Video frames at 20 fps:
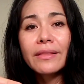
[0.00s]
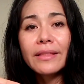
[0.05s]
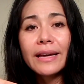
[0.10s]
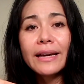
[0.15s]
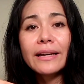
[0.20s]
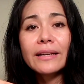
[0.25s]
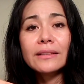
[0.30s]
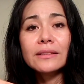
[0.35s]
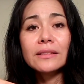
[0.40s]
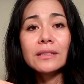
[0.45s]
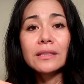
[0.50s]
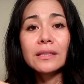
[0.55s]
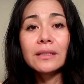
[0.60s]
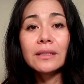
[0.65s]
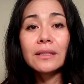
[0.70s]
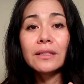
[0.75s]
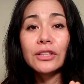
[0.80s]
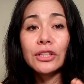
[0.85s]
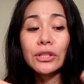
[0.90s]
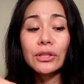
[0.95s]
then
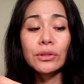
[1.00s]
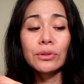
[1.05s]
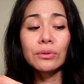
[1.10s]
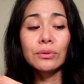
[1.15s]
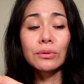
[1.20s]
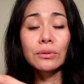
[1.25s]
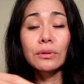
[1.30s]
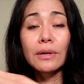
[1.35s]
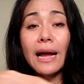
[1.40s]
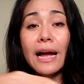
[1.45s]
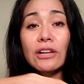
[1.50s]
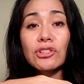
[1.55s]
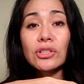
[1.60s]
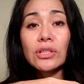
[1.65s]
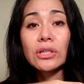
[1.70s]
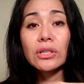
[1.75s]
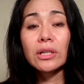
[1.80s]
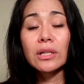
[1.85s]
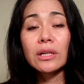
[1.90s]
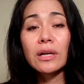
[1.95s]
you're
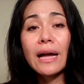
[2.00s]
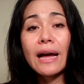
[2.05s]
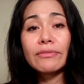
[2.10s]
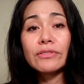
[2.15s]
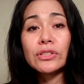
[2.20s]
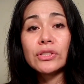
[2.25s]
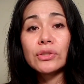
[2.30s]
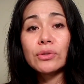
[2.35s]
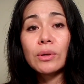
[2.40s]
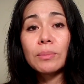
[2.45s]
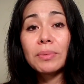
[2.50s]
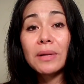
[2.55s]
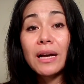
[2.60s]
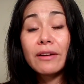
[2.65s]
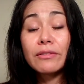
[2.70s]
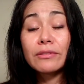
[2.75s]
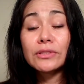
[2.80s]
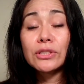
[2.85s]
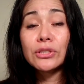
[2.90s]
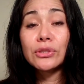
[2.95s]
actually gonna have to
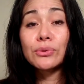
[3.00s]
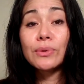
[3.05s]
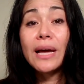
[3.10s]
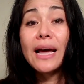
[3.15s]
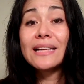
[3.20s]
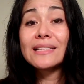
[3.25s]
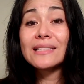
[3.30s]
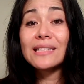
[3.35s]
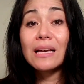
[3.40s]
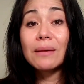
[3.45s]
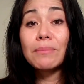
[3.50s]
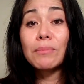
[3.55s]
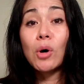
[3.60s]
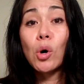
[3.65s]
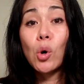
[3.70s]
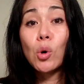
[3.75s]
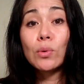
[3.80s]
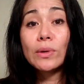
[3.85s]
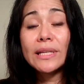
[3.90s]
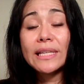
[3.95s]
apply to
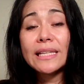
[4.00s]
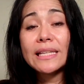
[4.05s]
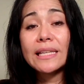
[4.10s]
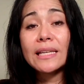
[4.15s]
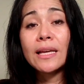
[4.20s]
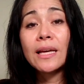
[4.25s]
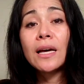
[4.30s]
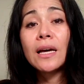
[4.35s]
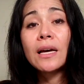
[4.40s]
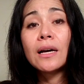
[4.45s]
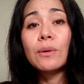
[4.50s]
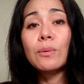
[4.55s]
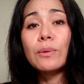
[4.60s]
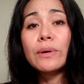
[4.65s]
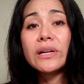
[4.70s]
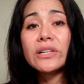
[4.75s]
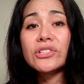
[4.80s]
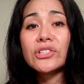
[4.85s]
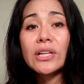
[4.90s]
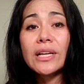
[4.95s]
SMOE,
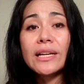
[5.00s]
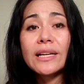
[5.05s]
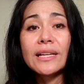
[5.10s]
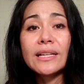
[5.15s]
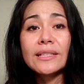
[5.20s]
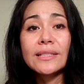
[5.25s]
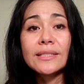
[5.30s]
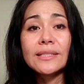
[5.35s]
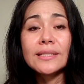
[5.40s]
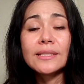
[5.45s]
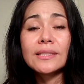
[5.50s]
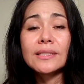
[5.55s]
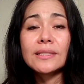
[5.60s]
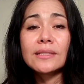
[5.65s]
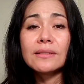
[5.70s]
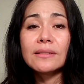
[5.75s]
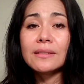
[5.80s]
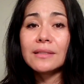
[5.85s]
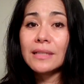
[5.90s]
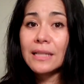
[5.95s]
which
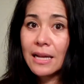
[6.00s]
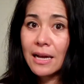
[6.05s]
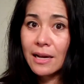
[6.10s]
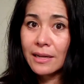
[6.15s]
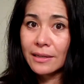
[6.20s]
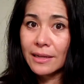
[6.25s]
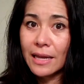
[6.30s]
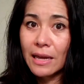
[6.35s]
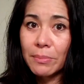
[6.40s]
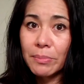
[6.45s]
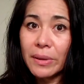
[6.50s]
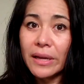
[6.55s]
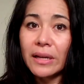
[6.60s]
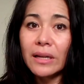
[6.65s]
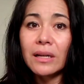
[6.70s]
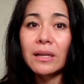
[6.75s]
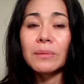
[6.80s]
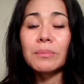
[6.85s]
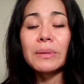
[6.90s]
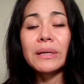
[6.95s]
is not
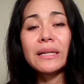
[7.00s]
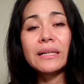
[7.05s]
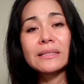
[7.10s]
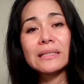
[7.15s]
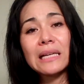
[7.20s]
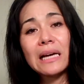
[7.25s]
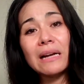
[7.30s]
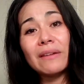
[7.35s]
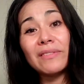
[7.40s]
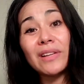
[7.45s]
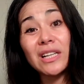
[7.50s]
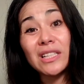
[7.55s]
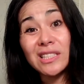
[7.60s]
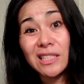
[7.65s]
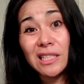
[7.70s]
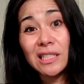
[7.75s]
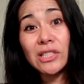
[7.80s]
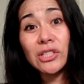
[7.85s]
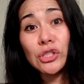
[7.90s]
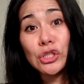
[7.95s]
EPIK, but is kind of like a
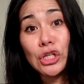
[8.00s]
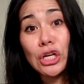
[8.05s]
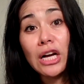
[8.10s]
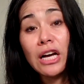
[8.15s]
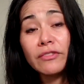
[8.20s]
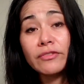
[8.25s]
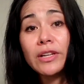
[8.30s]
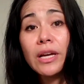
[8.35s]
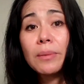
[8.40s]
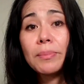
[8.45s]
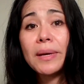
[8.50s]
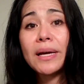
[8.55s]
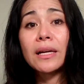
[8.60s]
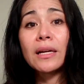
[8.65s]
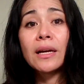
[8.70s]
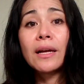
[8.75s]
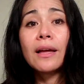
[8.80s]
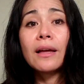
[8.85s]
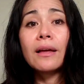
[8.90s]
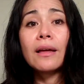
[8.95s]
sister of
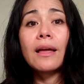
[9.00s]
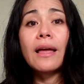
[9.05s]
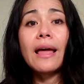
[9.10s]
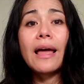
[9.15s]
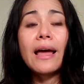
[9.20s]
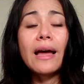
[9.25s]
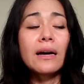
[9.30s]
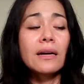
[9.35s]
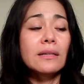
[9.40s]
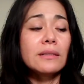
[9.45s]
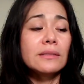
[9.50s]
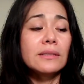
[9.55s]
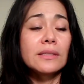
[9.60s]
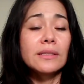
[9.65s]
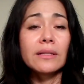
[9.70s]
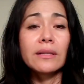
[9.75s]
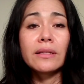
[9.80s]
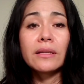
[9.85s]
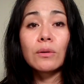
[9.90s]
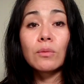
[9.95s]
EPIK.
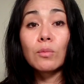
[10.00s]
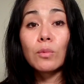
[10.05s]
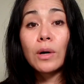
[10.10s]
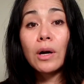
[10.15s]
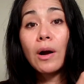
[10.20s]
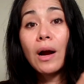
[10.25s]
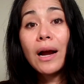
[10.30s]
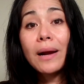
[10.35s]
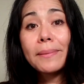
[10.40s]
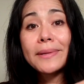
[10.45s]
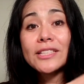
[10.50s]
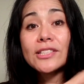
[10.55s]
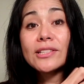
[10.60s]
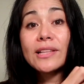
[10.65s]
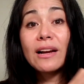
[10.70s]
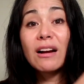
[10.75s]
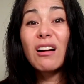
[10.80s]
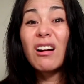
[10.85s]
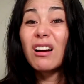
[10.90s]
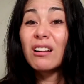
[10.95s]
And the requirements
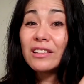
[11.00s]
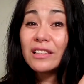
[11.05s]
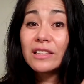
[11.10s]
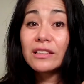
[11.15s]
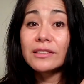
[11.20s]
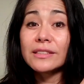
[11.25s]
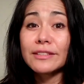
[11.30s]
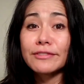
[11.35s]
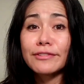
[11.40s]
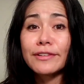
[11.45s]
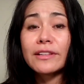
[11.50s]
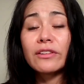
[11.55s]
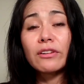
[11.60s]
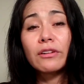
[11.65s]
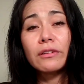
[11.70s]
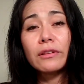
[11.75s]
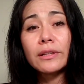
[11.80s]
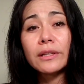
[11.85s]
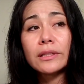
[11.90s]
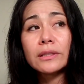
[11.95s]
there are a little different.
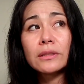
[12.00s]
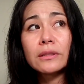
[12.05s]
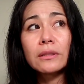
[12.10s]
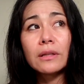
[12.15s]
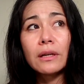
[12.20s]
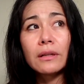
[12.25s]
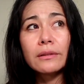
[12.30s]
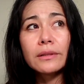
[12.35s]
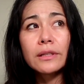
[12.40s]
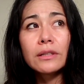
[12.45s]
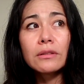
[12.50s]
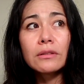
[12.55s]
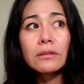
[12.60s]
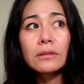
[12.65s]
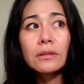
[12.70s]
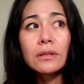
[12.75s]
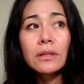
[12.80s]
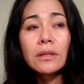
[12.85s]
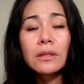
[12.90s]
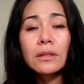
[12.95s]
They're a
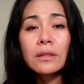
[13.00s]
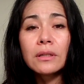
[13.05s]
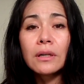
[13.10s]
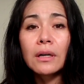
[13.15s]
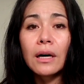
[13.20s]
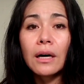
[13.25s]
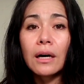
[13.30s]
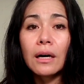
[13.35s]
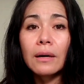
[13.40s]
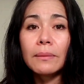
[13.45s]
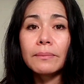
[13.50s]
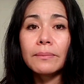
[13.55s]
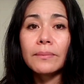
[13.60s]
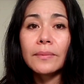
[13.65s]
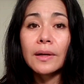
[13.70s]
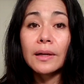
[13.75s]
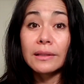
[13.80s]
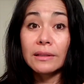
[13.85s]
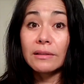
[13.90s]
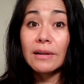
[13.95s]
little
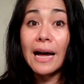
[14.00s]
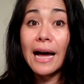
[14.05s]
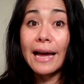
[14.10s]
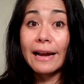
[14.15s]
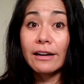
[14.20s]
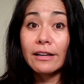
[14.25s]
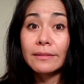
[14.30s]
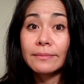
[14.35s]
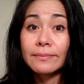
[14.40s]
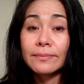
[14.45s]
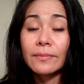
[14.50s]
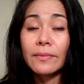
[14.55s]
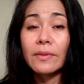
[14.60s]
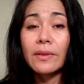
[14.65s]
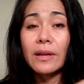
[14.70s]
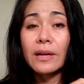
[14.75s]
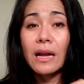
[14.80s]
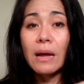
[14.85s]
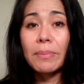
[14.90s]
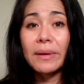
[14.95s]
higher
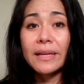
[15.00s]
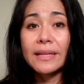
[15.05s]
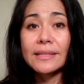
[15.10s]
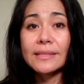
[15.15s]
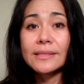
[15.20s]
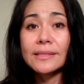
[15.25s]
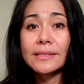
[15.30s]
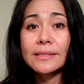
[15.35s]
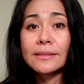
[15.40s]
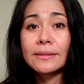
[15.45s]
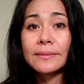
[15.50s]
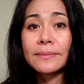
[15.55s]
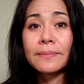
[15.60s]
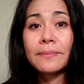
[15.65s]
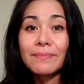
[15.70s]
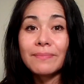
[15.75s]
than EPIK is.